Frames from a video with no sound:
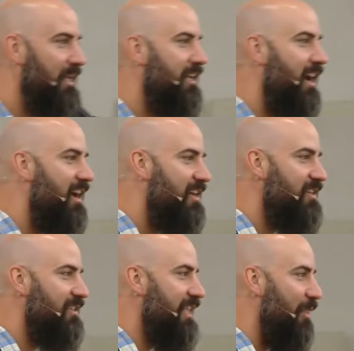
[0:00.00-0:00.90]

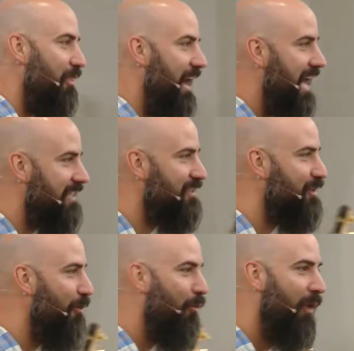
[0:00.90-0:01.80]
because
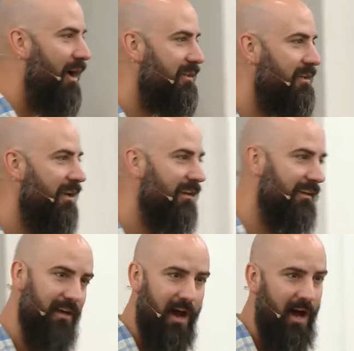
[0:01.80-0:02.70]
that's what
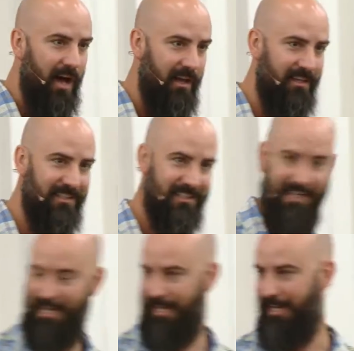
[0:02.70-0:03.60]
God did.